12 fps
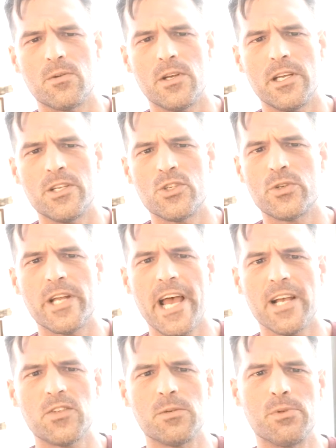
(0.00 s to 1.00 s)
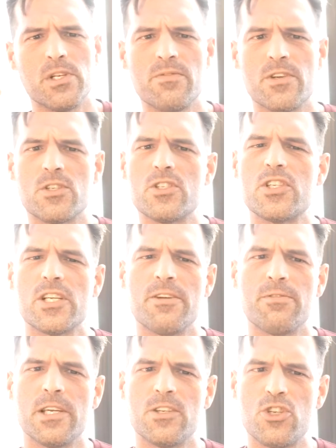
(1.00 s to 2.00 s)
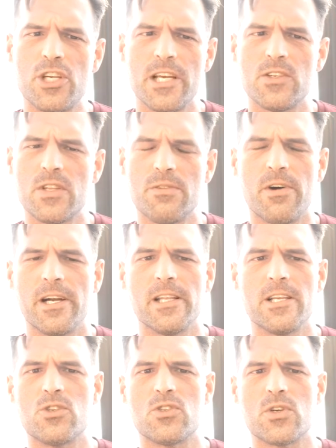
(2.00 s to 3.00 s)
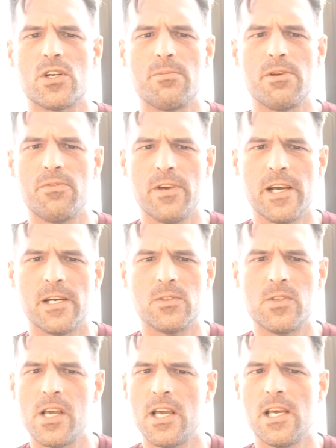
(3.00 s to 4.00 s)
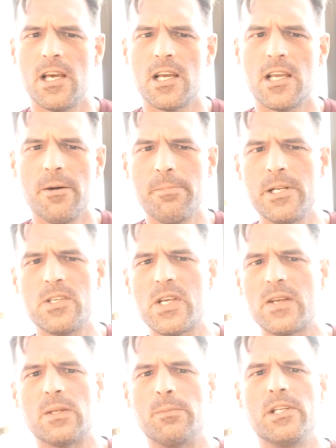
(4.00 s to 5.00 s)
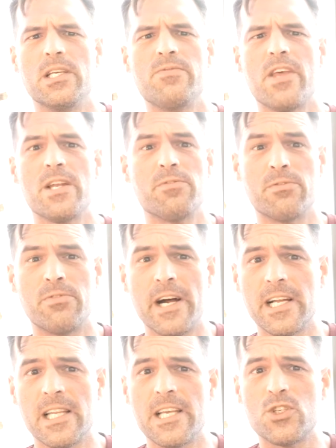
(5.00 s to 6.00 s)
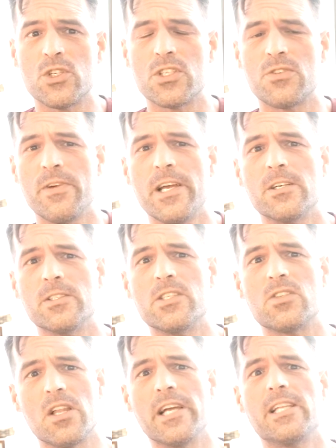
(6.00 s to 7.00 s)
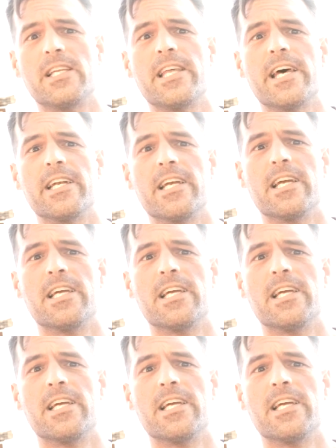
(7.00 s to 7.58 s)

Industry has to believe there's a significant chance that violations are going to be found. Companies have to believe that if a violation is found, it's likely that